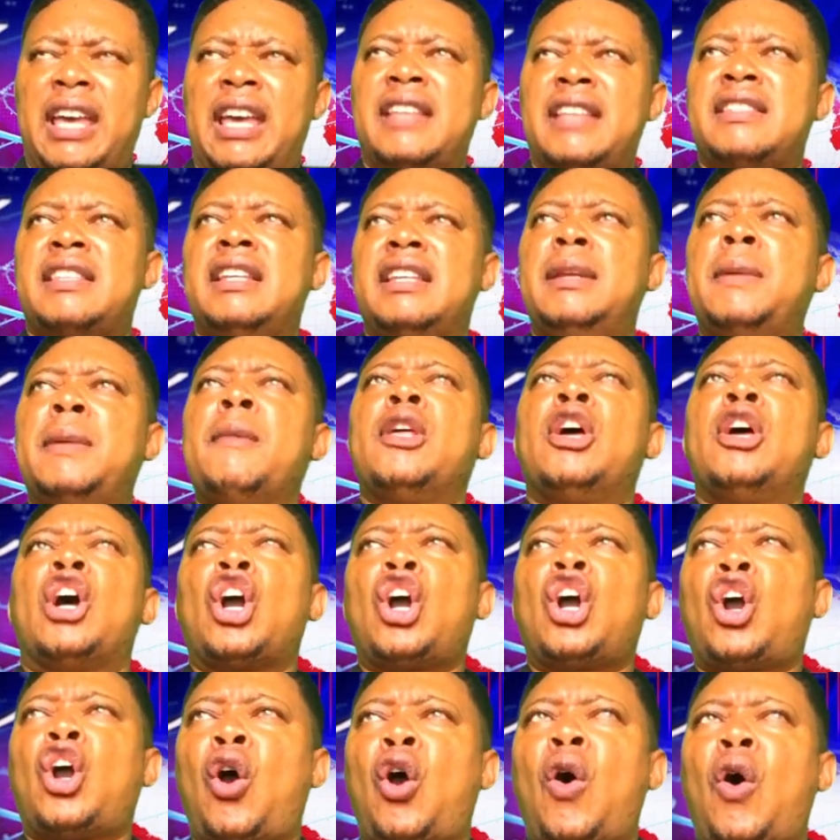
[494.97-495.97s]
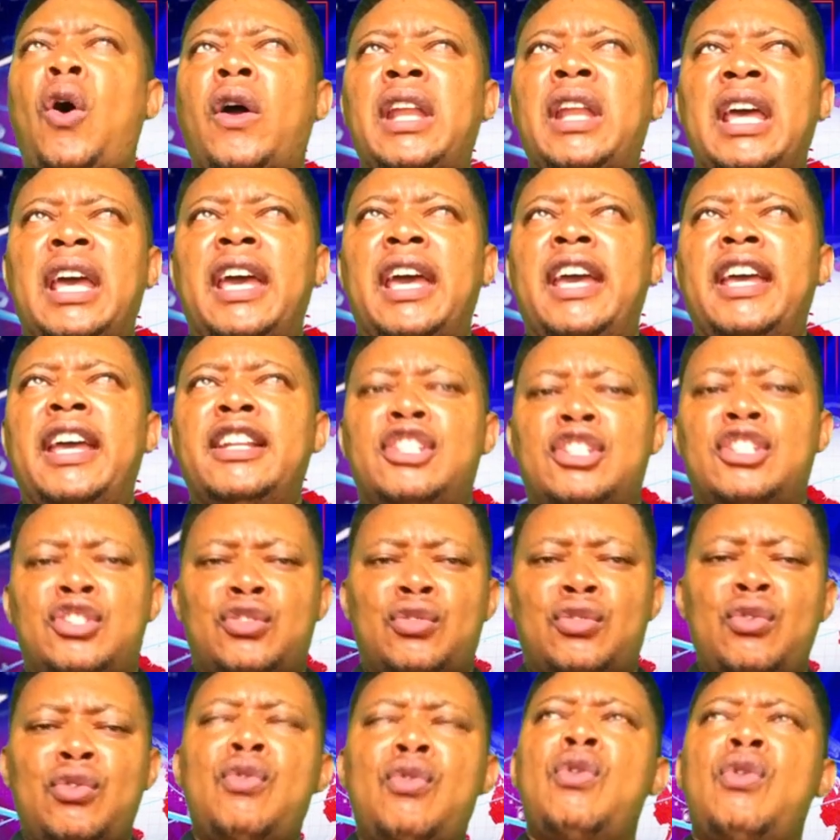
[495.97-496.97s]
as in God had
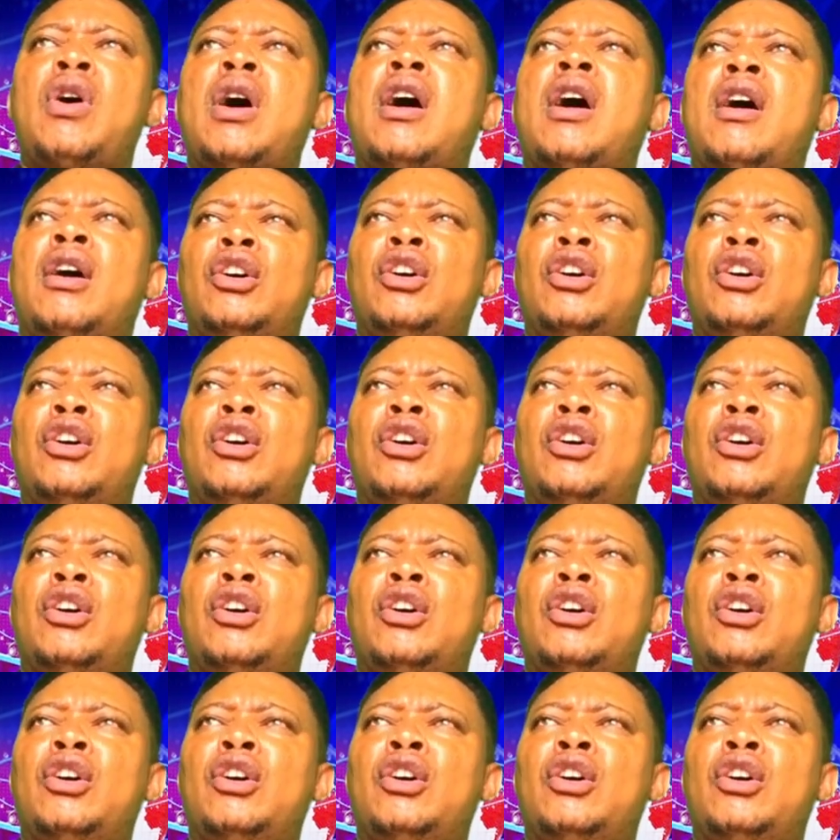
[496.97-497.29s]
to